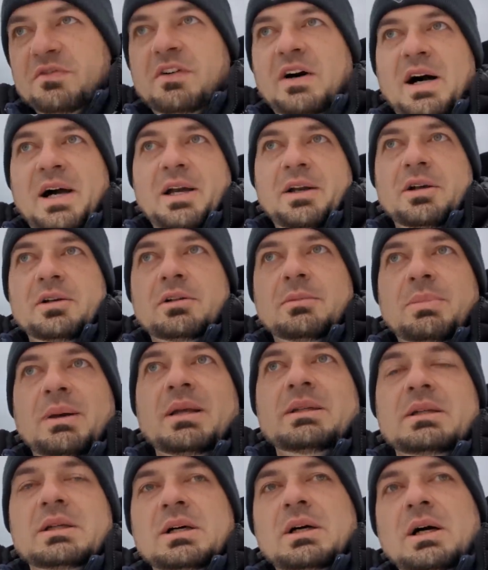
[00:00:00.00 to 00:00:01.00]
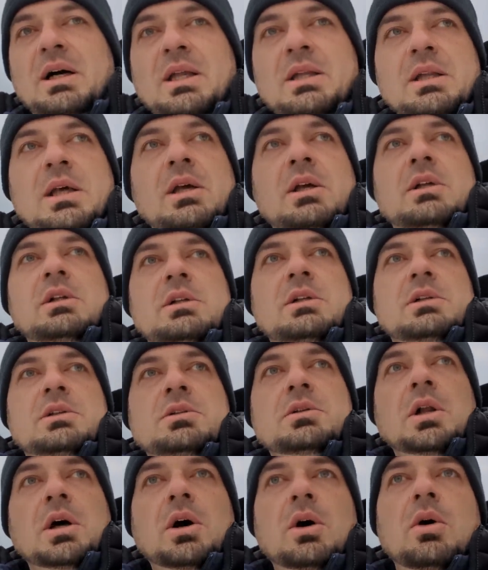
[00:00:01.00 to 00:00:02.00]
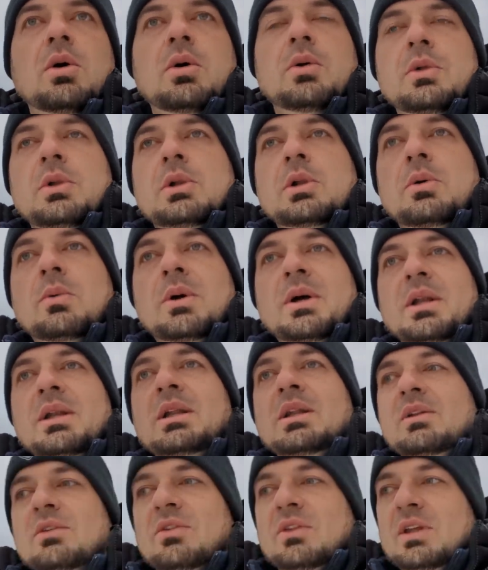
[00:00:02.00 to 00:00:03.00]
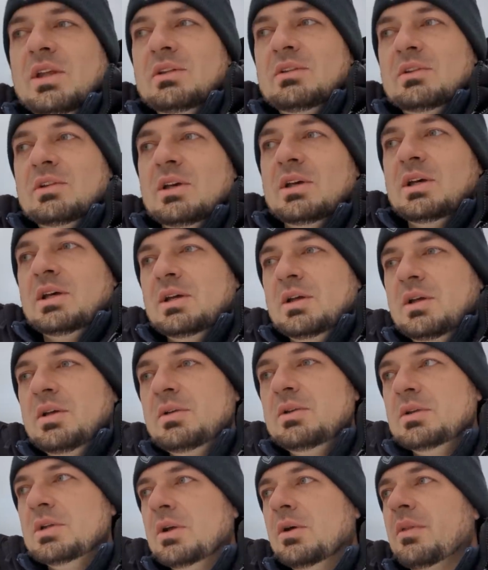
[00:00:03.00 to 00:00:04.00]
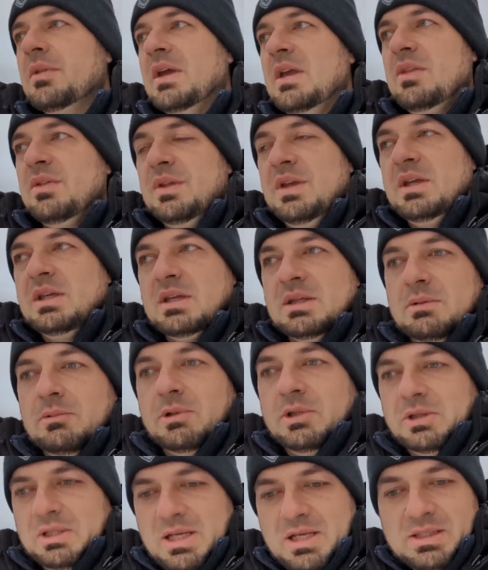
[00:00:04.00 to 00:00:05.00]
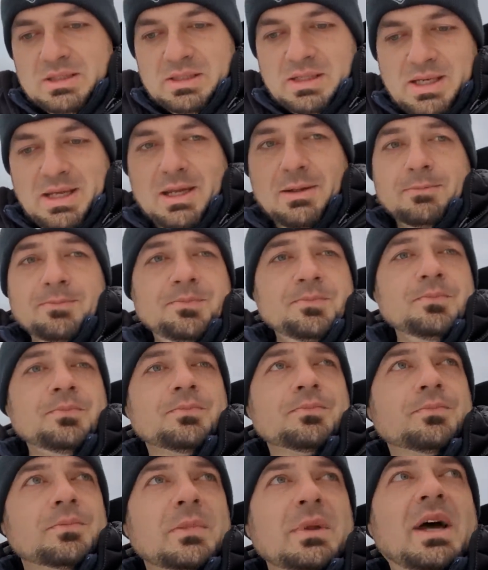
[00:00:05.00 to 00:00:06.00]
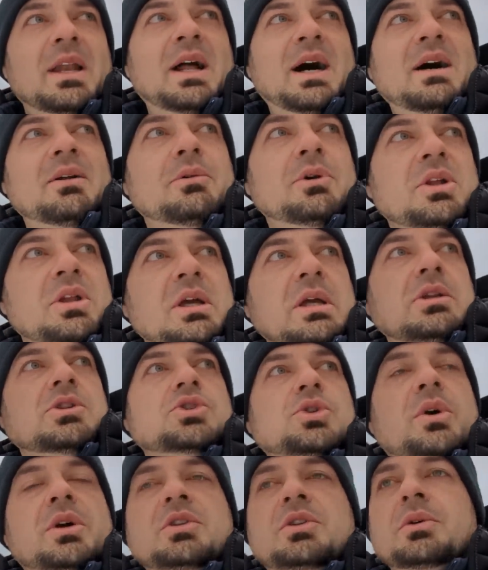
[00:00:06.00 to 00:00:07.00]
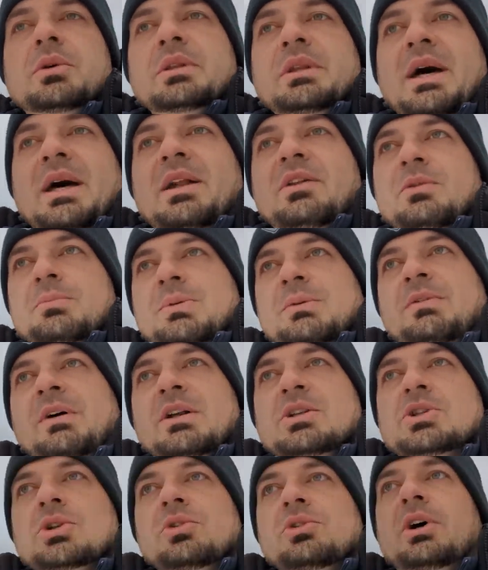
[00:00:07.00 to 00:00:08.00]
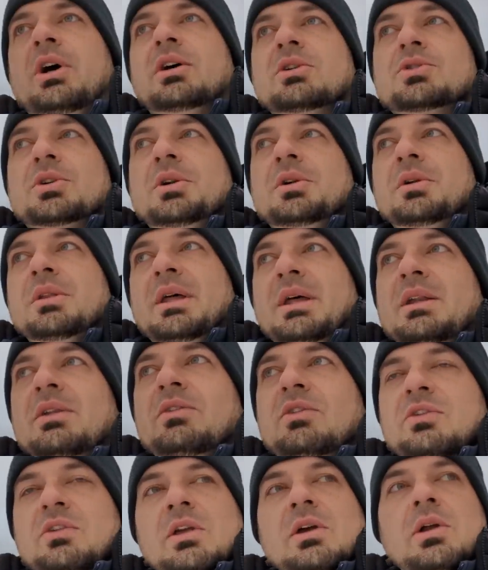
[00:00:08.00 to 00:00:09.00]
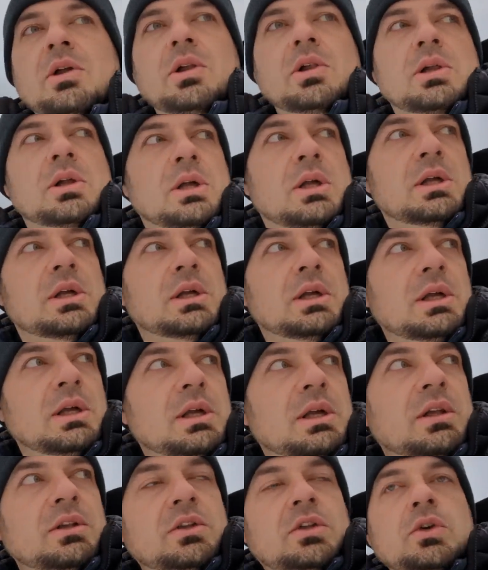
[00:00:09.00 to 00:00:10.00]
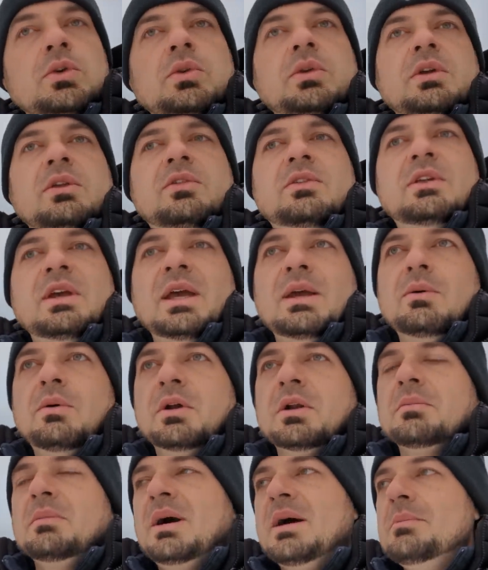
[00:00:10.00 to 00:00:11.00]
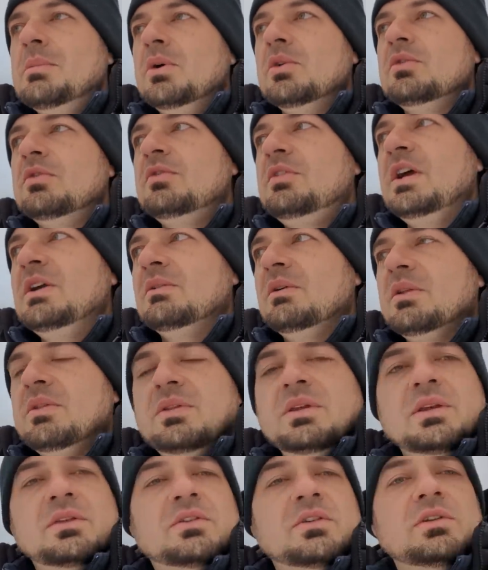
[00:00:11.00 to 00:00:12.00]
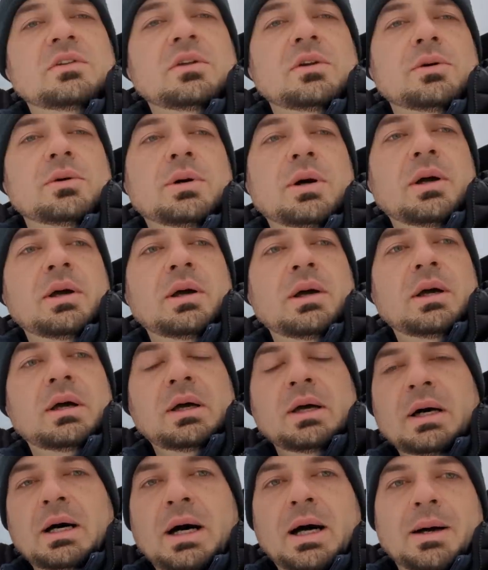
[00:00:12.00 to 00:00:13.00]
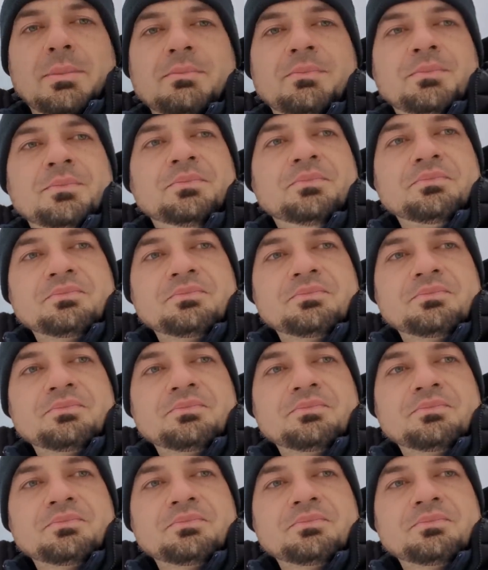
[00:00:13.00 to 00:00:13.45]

fire depending on, you know, what it is that, uh, you know, they think and what they say. And I really enjoy doing that. As a professional dog trainer, that is still, to this day, one of my most favorite things to do. Um,